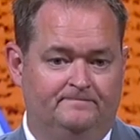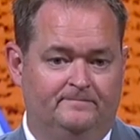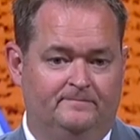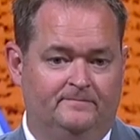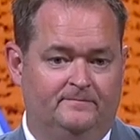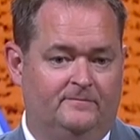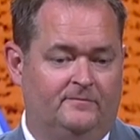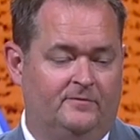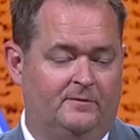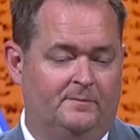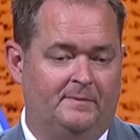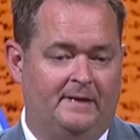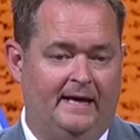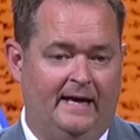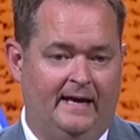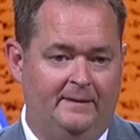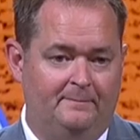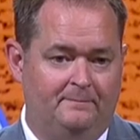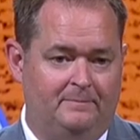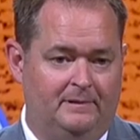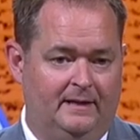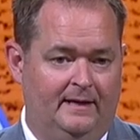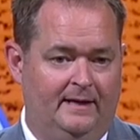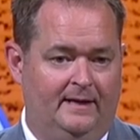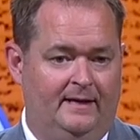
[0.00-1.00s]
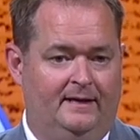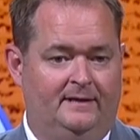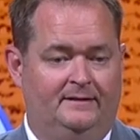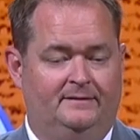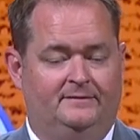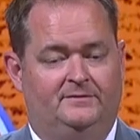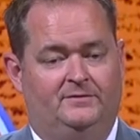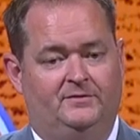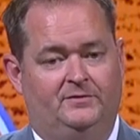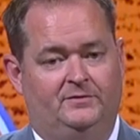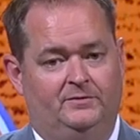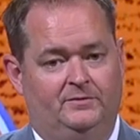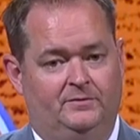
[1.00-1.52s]
from game plan
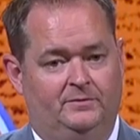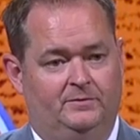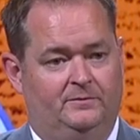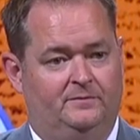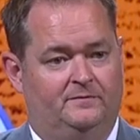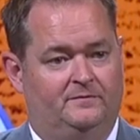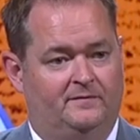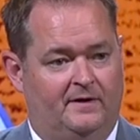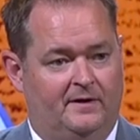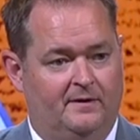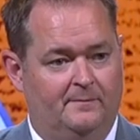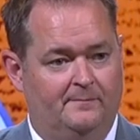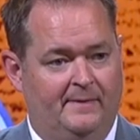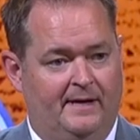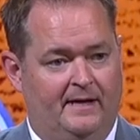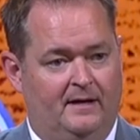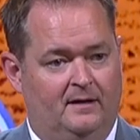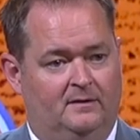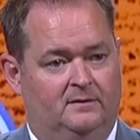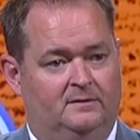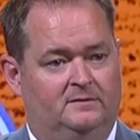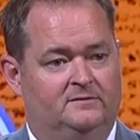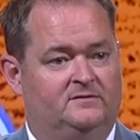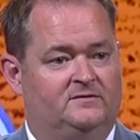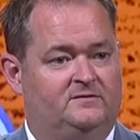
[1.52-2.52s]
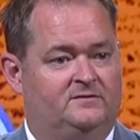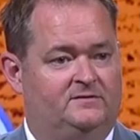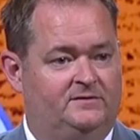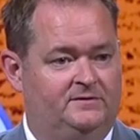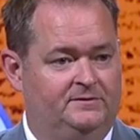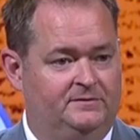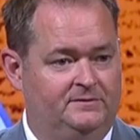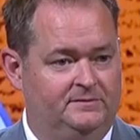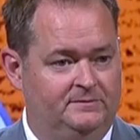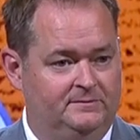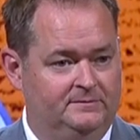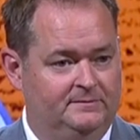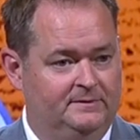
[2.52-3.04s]
to fundamentals to,
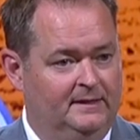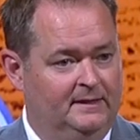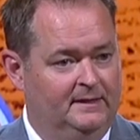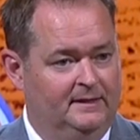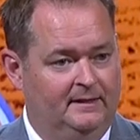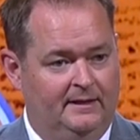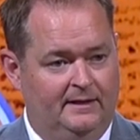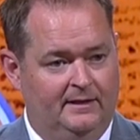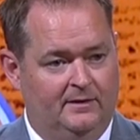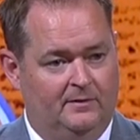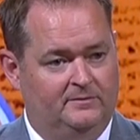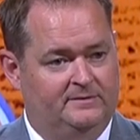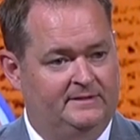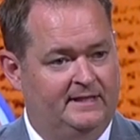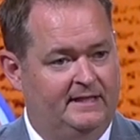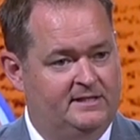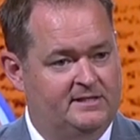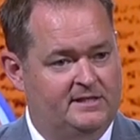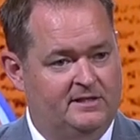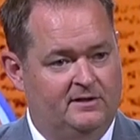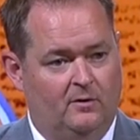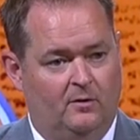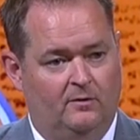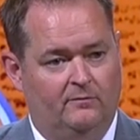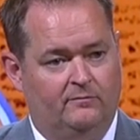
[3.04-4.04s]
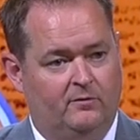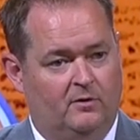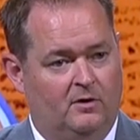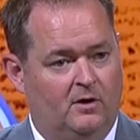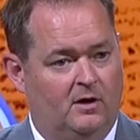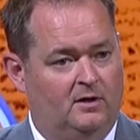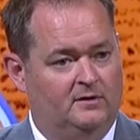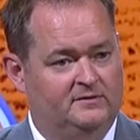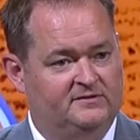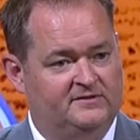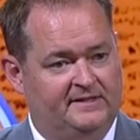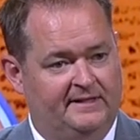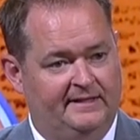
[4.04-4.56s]
you know, teaching
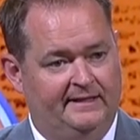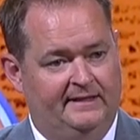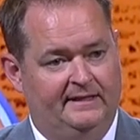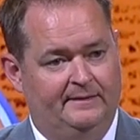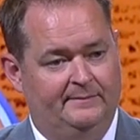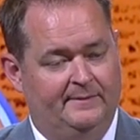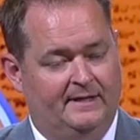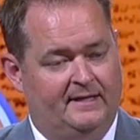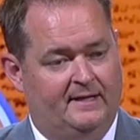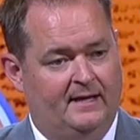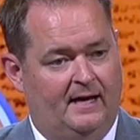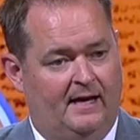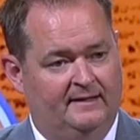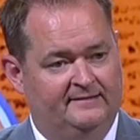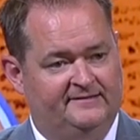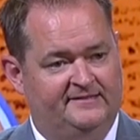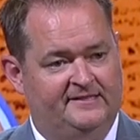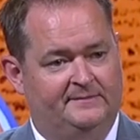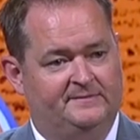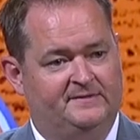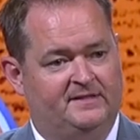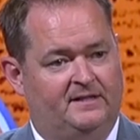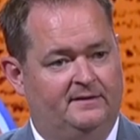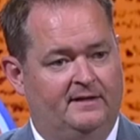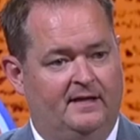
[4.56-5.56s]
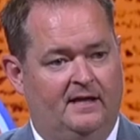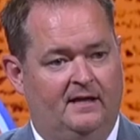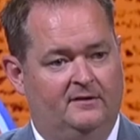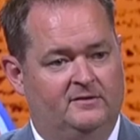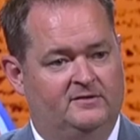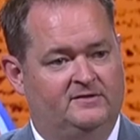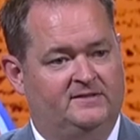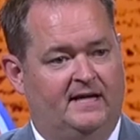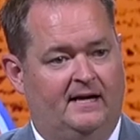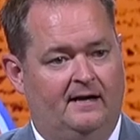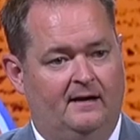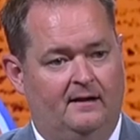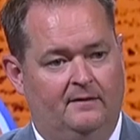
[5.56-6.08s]
overall scheme and concepts on the other
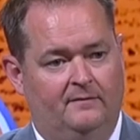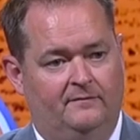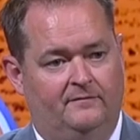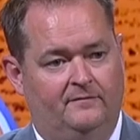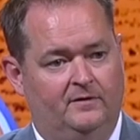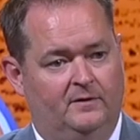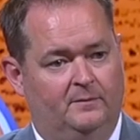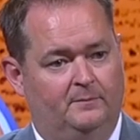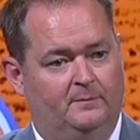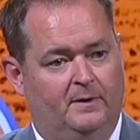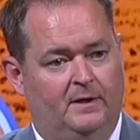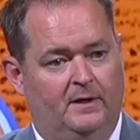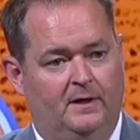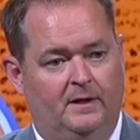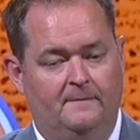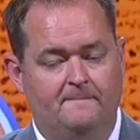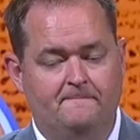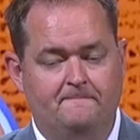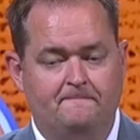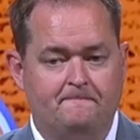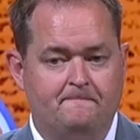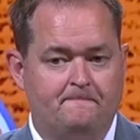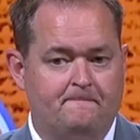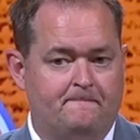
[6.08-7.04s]
side of the football.